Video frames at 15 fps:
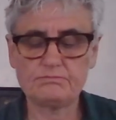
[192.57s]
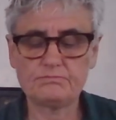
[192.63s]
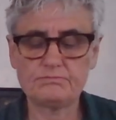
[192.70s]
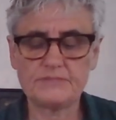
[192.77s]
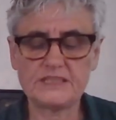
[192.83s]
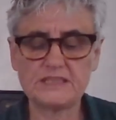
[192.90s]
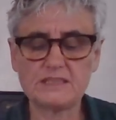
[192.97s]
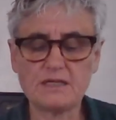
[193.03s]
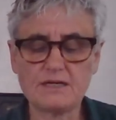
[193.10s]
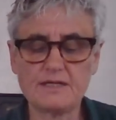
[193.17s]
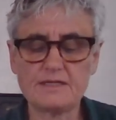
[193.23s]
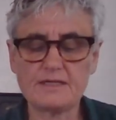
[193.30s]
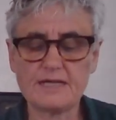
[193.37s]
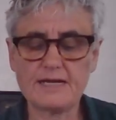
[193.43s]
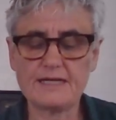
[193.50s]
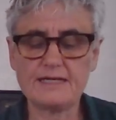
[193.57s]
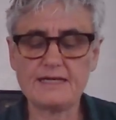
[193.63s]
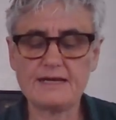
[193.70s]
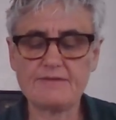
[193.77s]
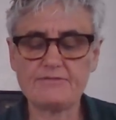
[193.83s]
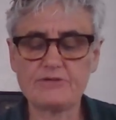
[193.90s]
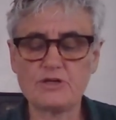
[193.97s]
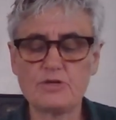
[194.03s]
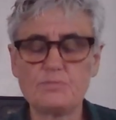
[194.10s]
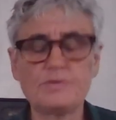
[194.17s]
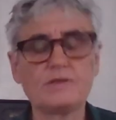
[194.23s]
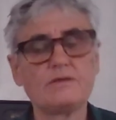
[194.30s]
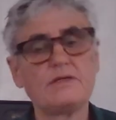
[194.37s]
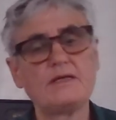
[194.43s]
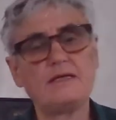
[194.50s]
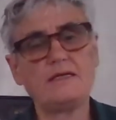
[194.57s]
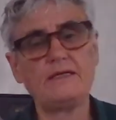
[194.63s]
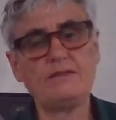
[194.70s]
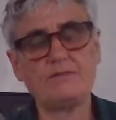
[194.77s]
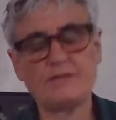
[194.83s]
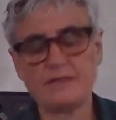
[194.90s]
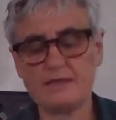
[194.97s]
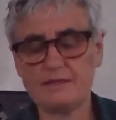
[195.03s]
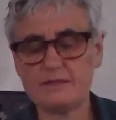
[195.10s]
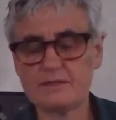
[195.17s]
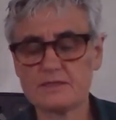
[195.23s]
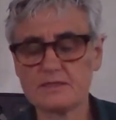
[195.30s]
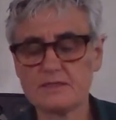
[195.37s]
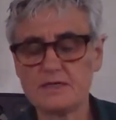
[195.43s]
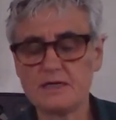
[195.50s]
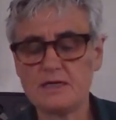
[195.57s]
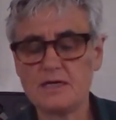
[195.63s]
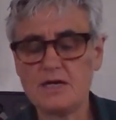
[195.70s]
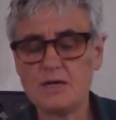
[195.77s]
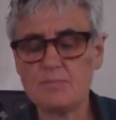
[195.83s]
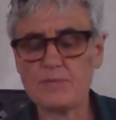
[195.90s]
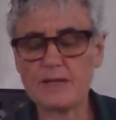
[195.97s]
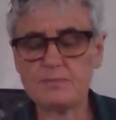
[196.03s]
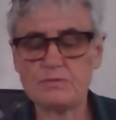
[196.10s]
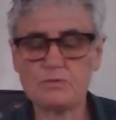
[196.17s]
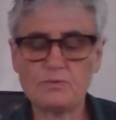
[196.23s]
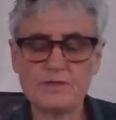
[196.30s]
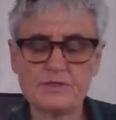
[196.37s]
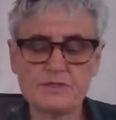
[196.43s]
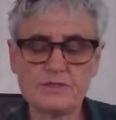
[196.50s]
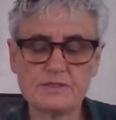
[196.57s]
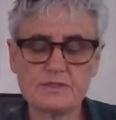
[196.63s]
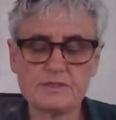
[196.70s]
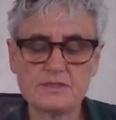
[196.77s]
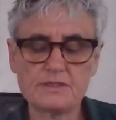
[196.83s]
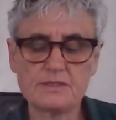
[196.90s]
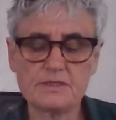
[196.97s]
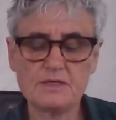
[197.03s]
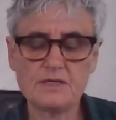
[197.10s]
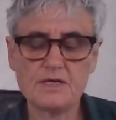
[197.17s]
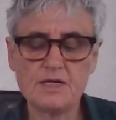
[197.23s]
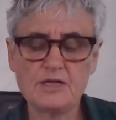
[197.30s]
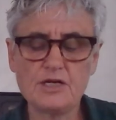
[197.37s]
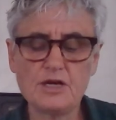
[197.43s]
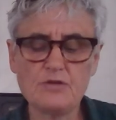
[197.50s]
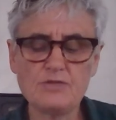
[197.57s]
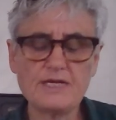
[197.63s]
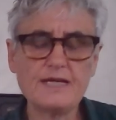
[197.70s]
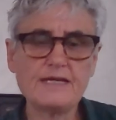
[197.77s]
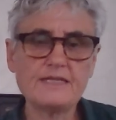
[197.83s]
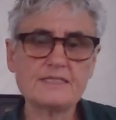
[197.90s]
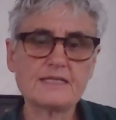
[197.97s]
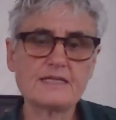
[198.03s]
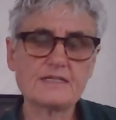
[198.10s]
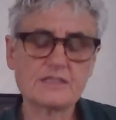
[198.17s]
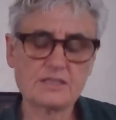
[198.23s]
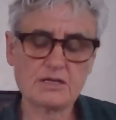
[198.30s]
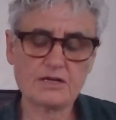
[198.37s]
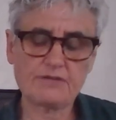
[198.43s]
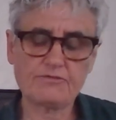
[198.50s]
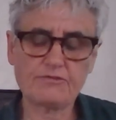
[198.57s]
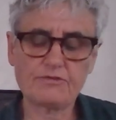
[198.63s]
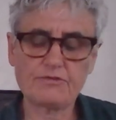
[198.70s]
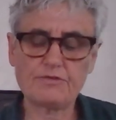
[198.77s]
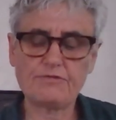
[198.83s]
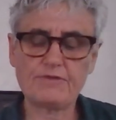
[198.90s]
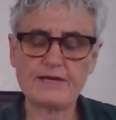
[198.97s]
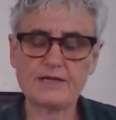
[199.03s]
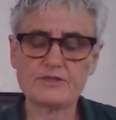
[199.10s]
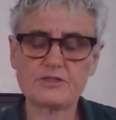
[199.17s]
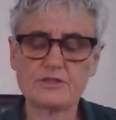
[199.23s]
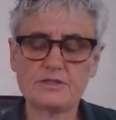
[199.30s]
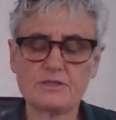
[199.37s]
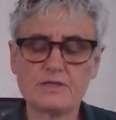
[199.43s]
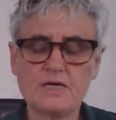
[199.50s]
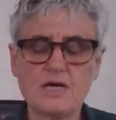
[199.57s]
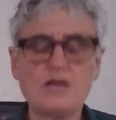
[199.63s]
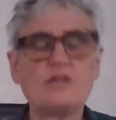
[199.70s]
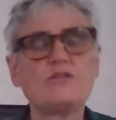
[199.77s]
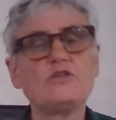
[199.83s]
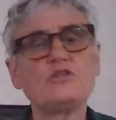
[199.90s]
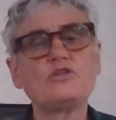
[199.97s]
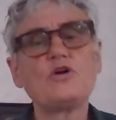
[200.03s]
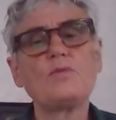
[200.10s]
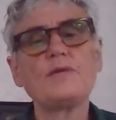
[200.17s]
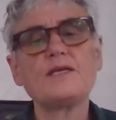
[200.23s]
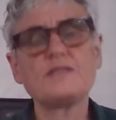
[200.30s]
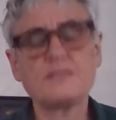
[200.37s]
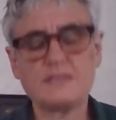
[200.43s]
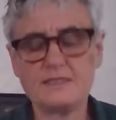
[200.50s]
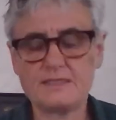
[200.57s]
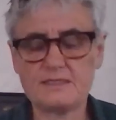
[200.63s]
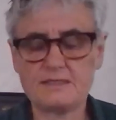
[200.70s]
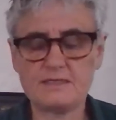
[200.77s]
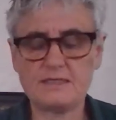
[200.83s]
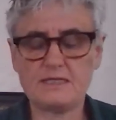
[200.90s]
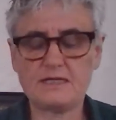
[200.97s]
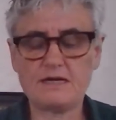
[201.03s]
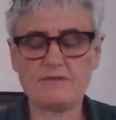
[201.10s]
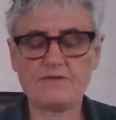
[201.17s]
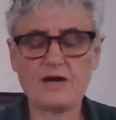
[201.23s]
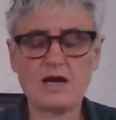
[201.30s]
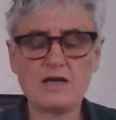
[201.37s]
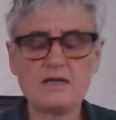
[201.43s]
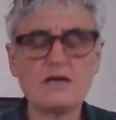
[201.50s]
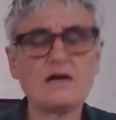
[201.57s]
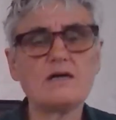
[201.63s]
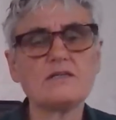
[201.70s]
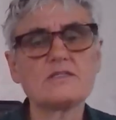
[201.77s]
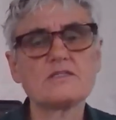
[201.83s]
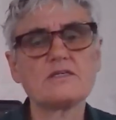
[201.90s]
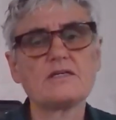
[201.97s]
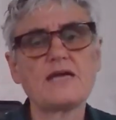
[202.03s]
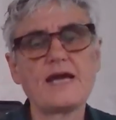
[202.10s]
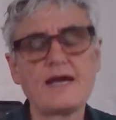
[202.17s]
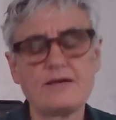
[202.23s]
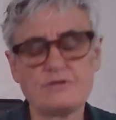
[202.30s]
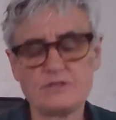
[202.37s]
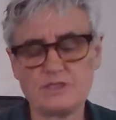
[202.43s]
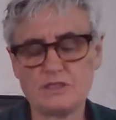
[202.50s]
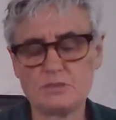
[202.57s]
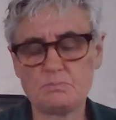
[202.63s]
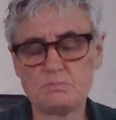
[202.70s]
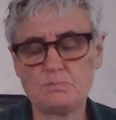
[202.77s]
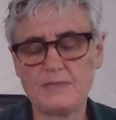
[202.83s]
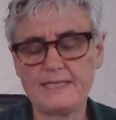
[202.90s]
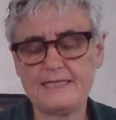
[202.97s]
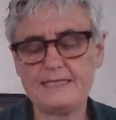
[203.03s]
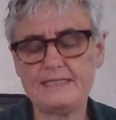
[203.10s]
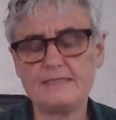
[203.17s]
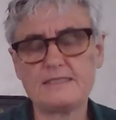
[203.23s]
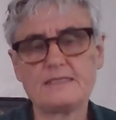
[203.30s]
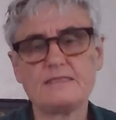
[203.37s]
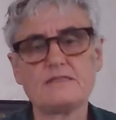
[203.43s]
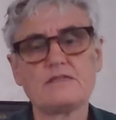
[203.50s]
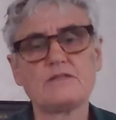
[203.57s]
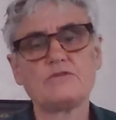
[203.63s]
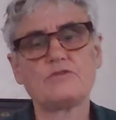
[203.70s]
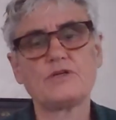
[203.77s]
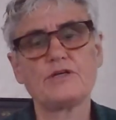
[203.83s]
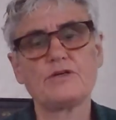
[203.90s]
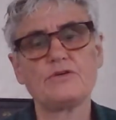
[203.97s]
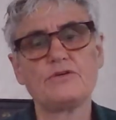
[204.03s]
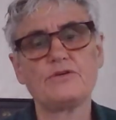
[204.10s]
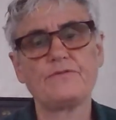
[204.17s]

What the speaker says: The side gate left open, he thinks, paper wishes. No day set aside for reflection. The domesticity of unanswered houses bleeds into the road.